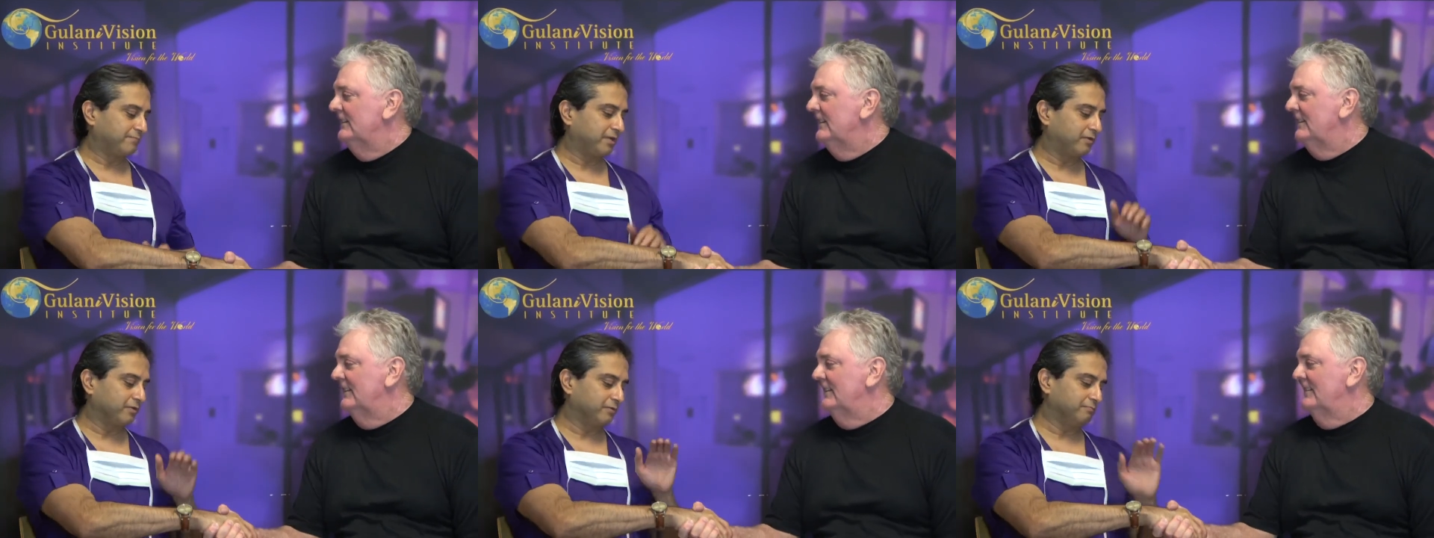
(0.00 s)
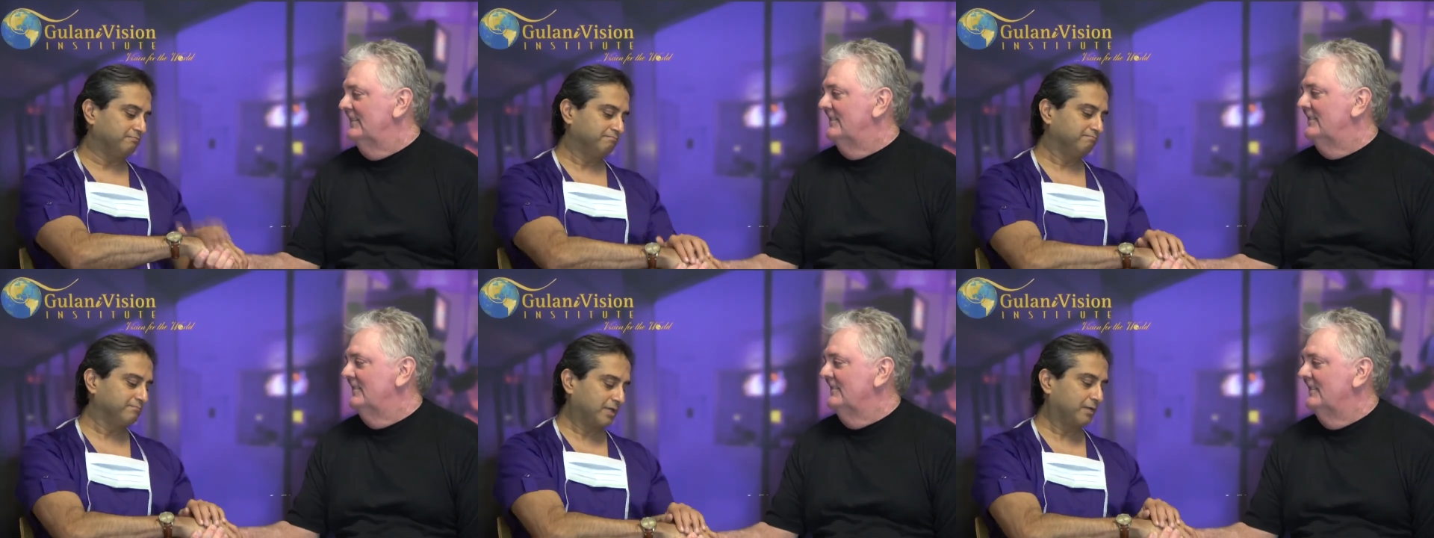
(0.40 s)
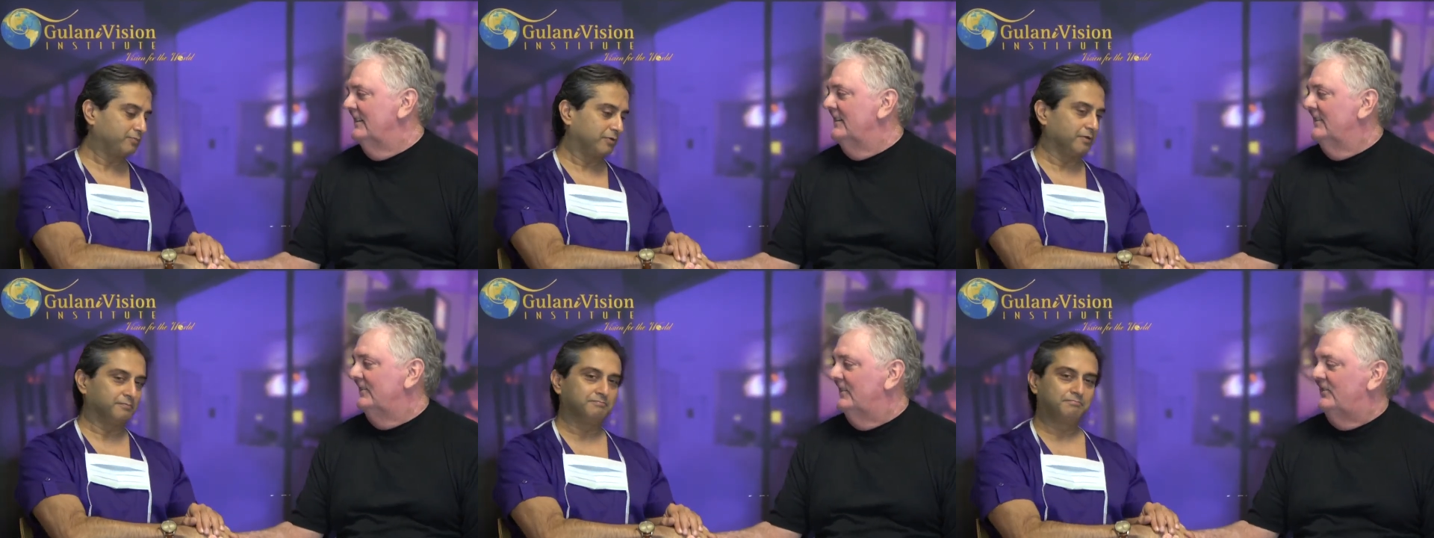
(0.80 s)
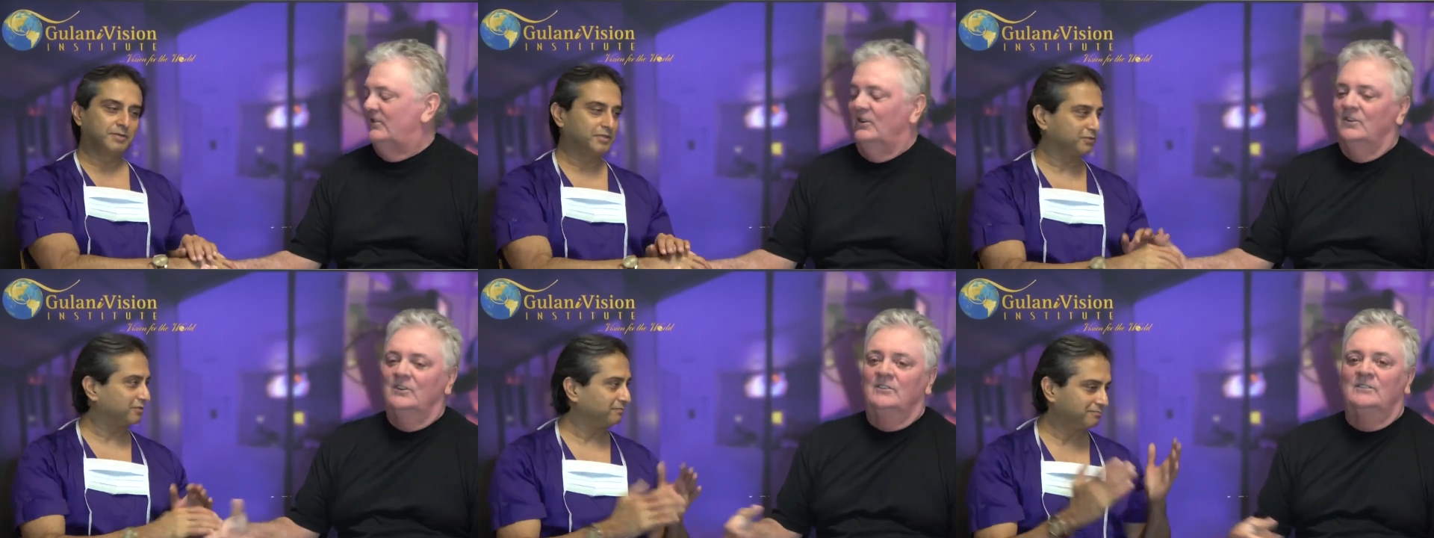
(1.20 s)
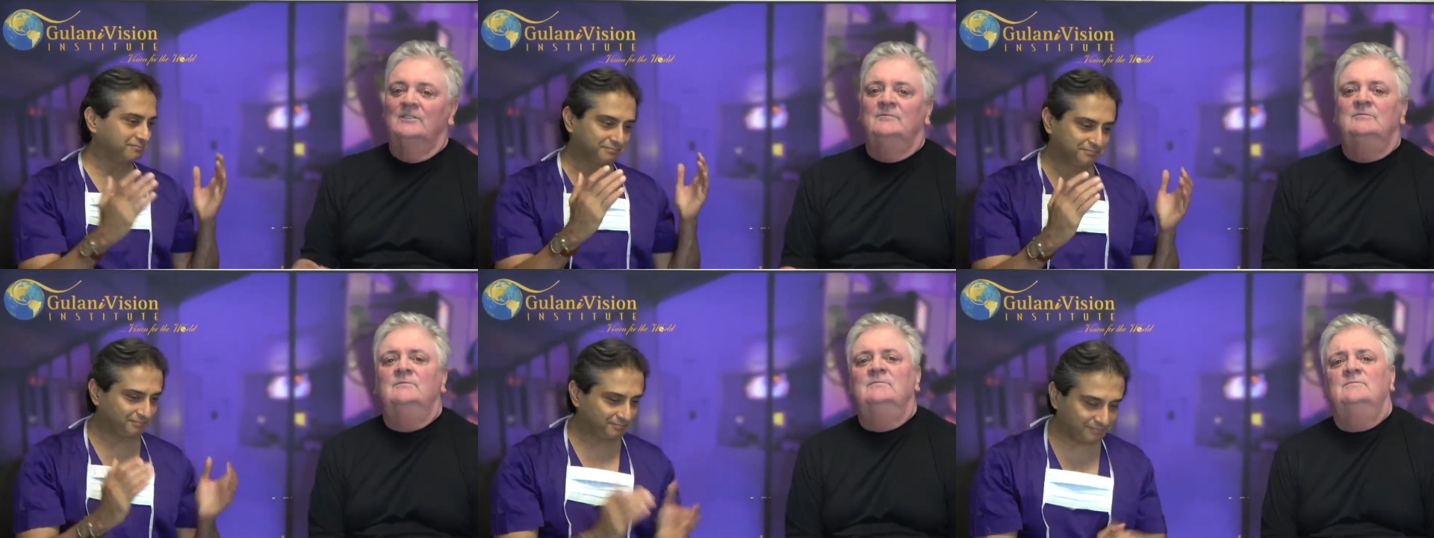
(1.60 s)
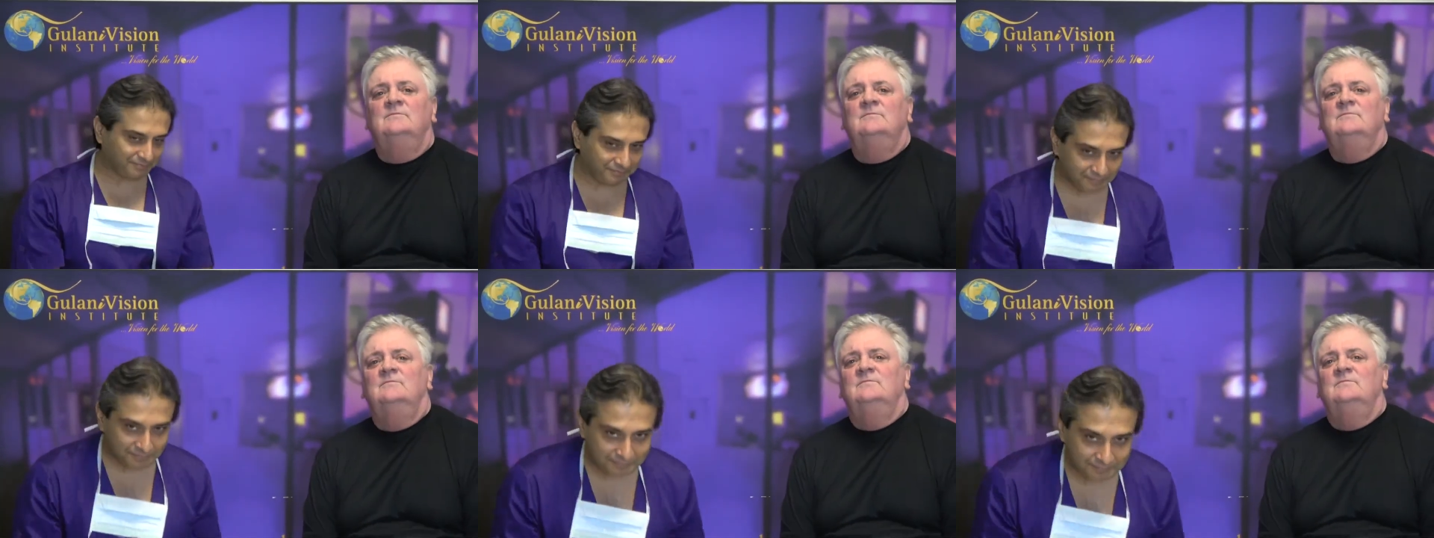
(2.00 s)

Speaker 1: Thank you. Absolutely. Yes, sir.